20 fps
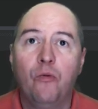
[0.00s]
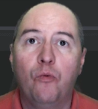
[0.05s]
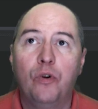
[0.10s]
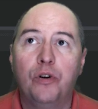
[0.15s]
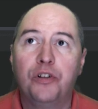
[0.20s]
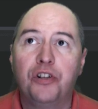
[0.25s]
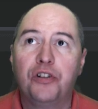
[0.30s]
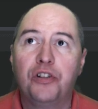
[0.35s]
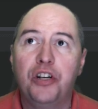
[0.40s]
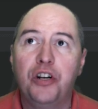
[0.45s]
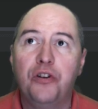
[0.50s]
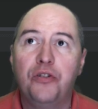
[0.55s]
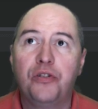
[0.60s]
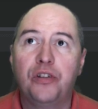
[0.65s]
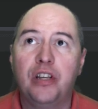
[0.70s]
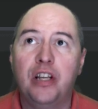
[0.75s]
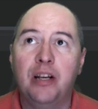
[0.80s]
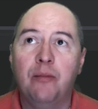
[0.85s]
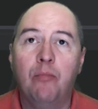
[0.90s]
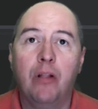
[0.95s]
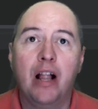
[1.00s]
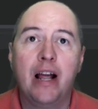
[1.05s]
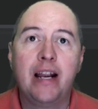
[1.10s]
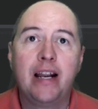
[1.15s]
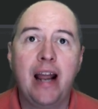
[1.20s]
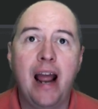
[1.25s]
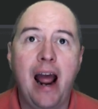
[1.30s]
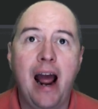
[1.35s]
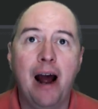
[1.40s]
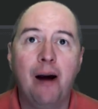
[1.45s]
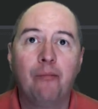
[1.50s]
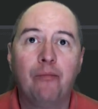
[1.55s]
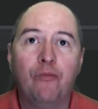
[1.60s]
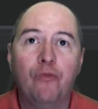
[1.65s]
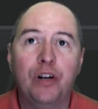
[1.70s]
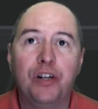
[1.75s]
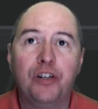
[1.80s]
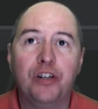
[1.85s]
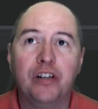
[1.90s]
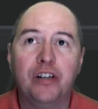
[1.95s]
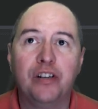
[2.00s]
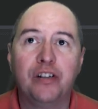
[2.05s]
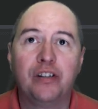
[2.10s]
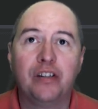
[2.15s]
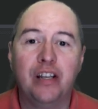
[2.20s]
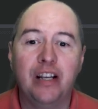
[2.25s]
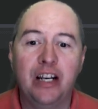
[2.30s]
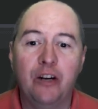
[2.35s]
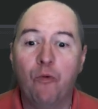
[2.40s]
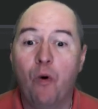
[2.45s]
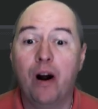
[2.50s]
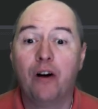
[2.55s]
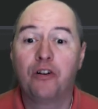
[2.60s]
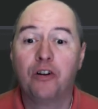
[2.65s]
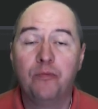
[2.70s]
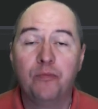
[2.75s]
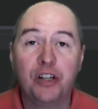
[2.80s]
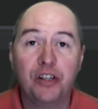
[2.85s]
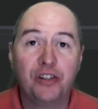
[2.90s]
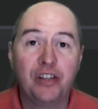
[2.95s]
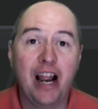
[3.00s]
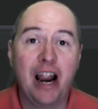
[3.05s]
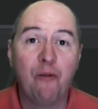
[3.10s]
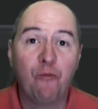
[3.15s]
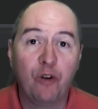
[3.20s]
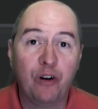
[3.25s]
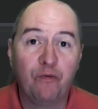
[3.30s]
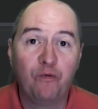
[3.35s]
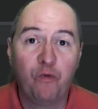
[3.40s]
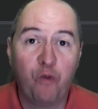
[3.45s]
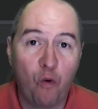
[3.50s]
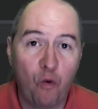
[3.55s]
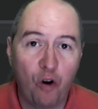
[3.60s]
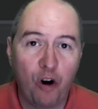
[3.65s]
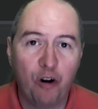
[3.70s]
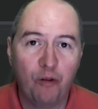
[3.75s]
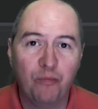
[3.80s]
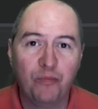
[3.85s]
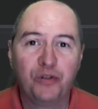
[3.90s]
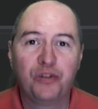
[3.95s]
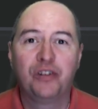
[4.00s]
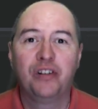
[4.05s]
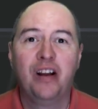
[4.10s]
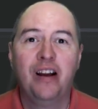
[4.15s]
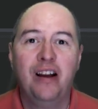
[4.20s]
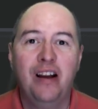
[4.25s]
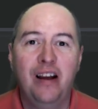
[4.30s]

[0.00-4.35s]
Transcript: We'll just use the blank app, which is the Welcome to Xamarin.Forms